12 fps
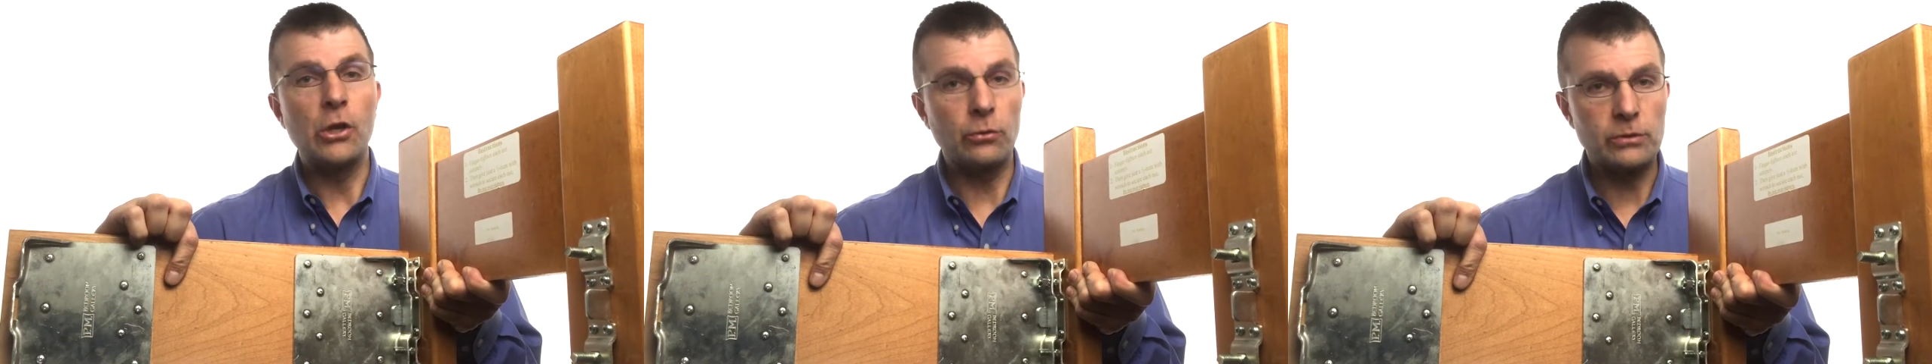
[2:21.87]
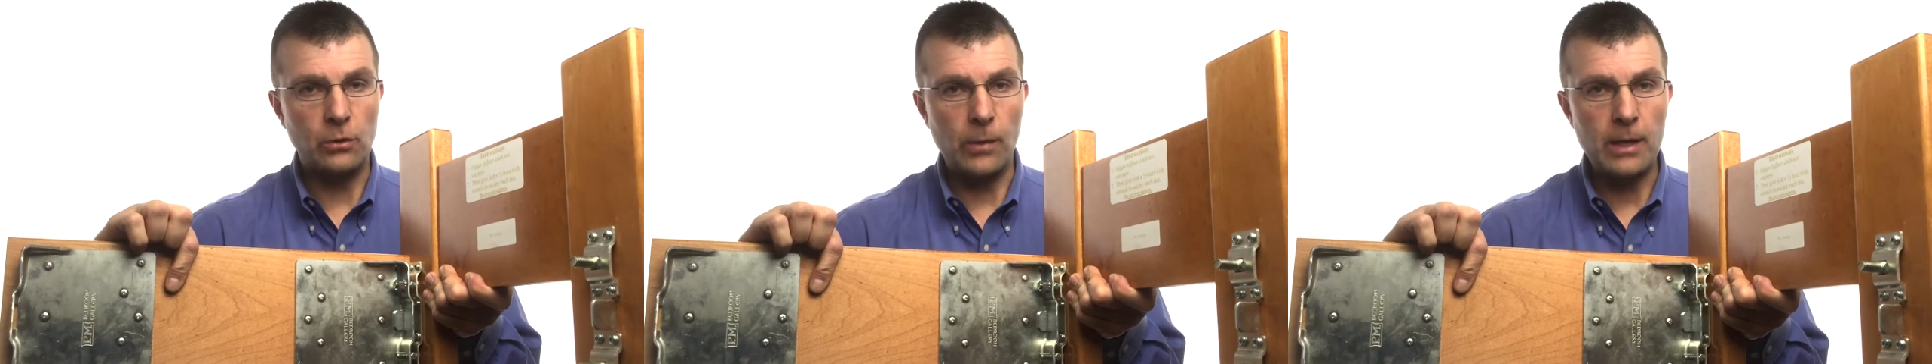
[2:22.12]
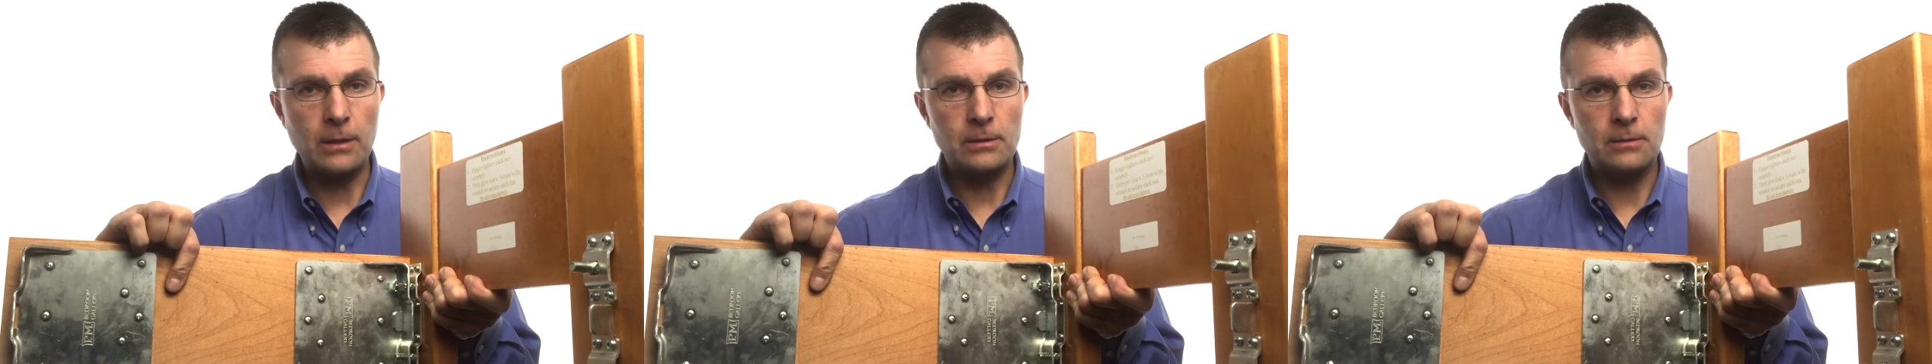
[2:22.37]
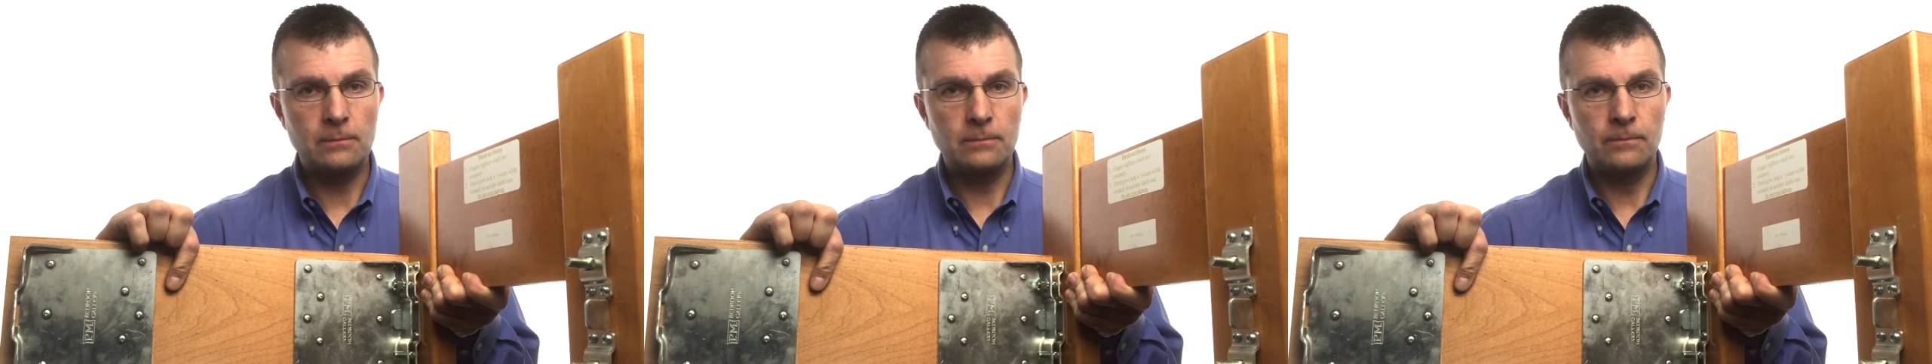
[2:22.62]
No
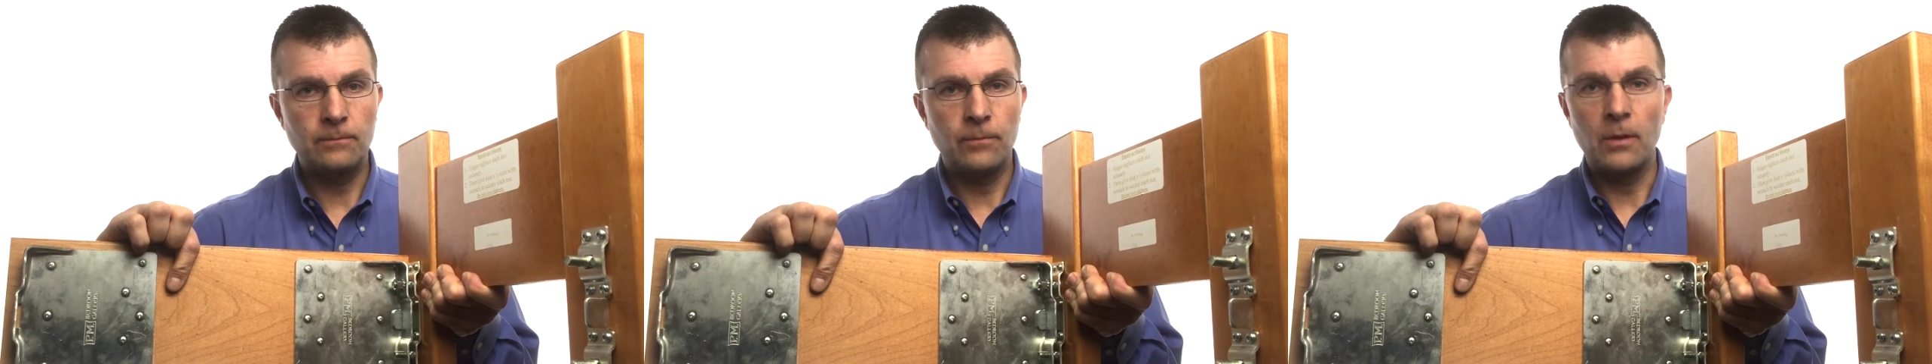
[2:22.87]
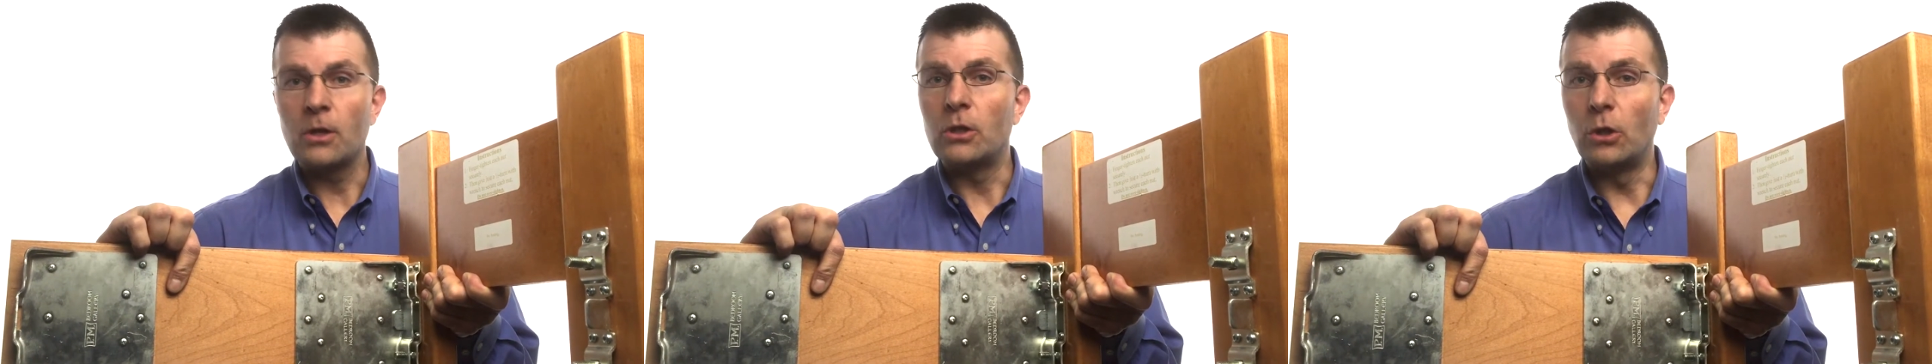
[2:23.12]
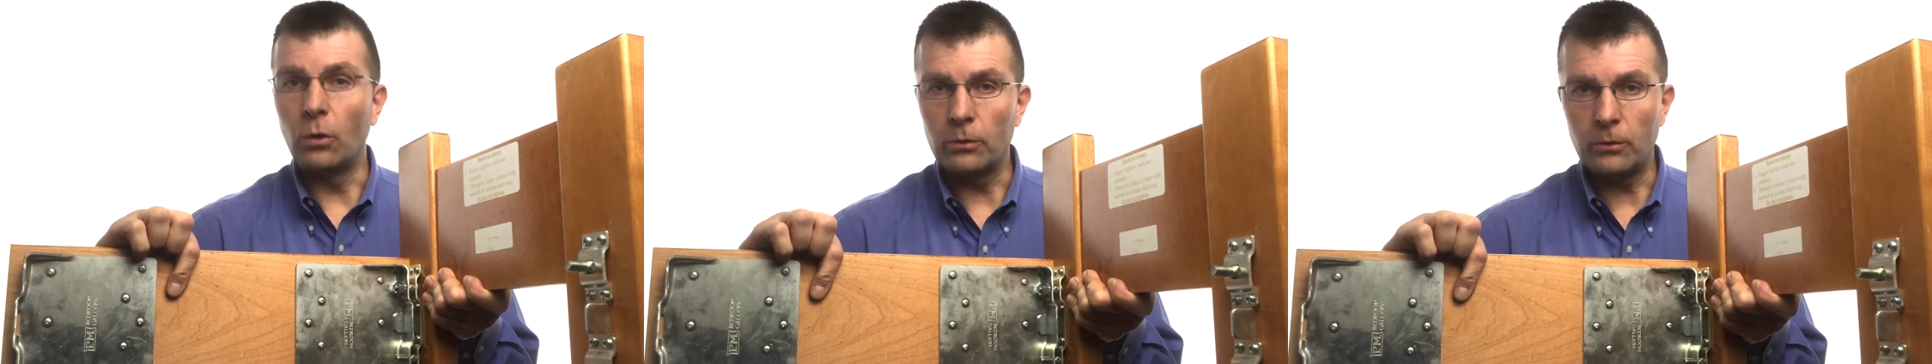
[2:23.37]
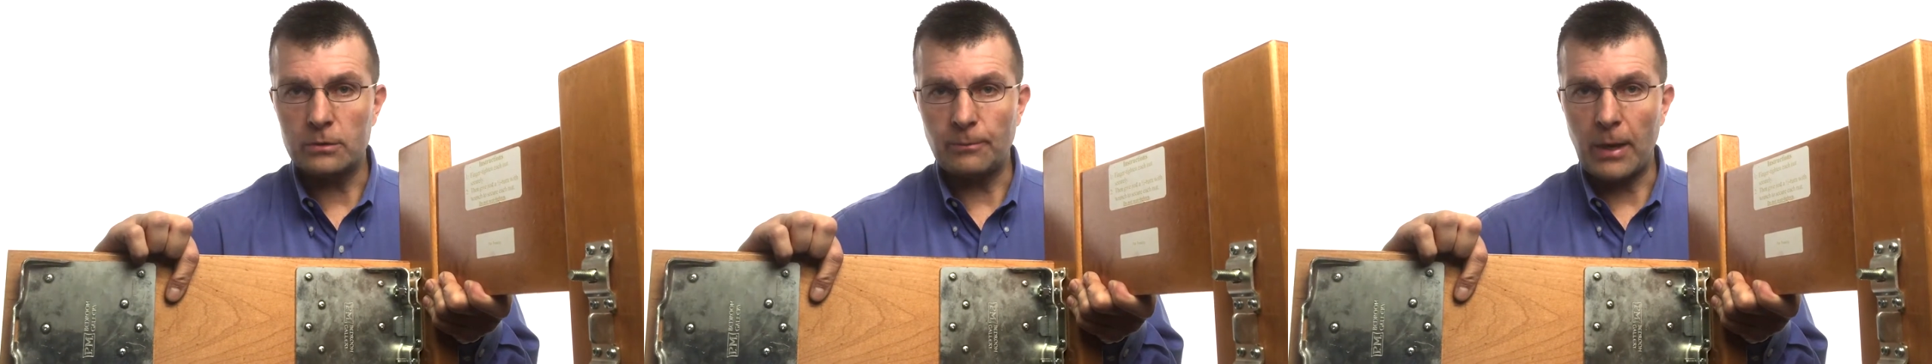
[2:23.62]
squeaks, no
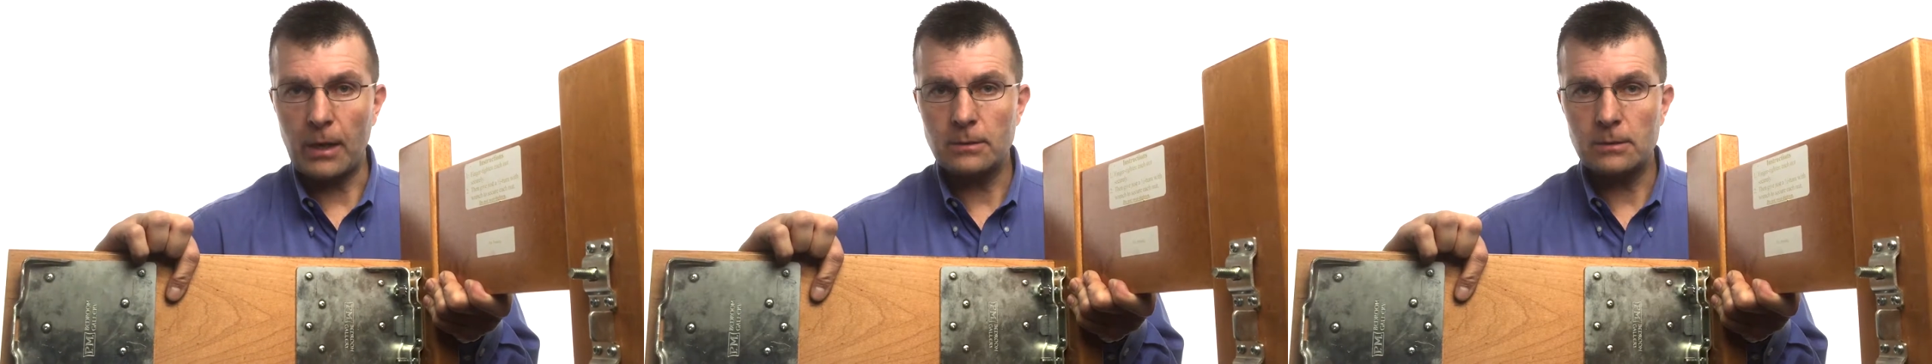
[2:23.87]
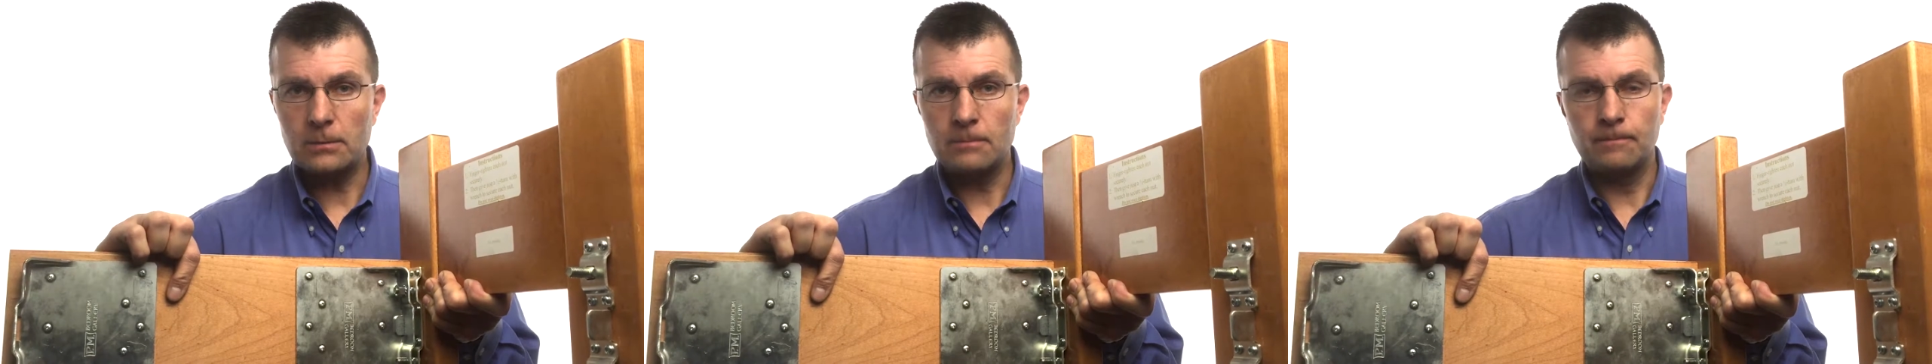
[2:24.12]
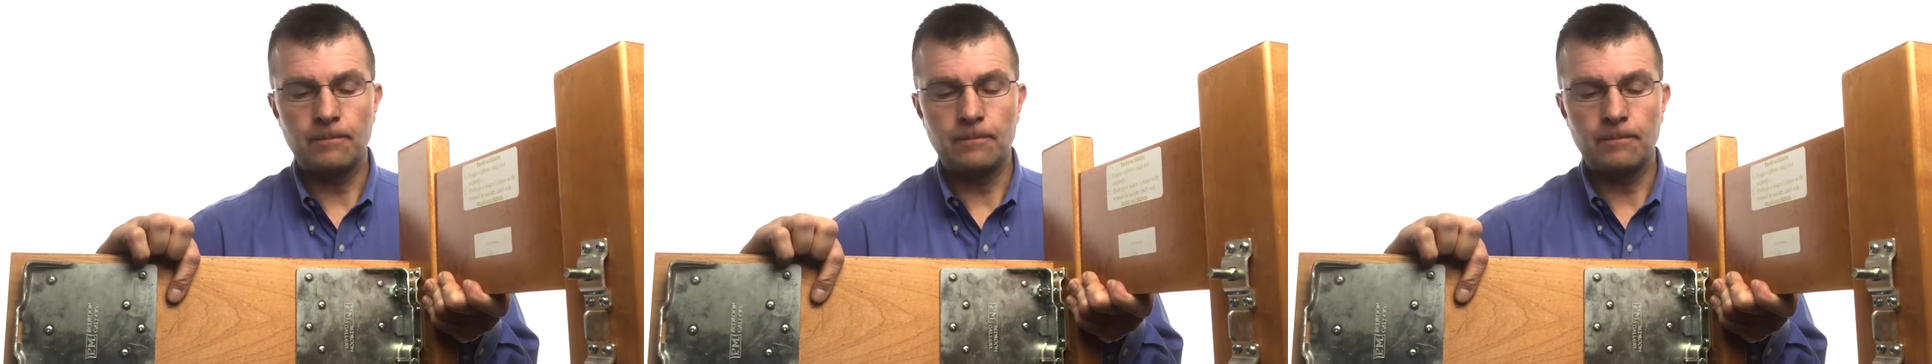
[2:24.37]
loose beds,